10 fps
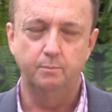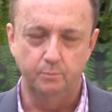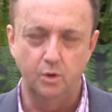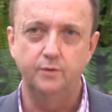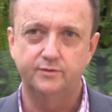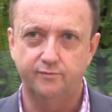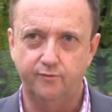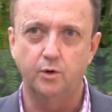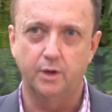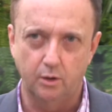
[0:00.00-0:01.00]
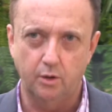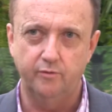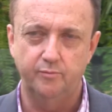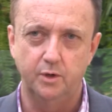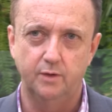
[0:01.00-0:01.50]
moves afoot, a lot
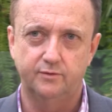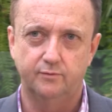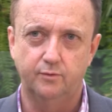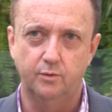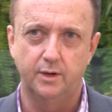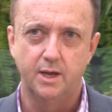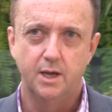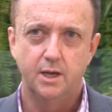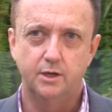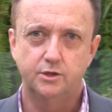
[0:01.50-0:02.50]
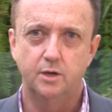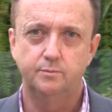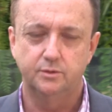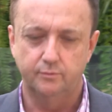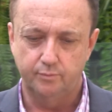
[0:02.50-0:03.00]
of moves afoot in
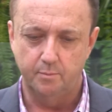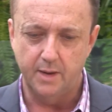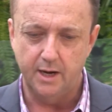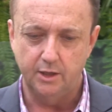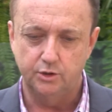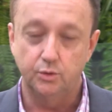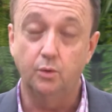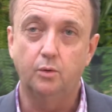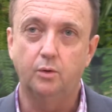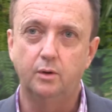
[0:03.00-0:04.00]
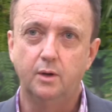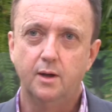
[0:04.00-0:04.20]
terms of making sure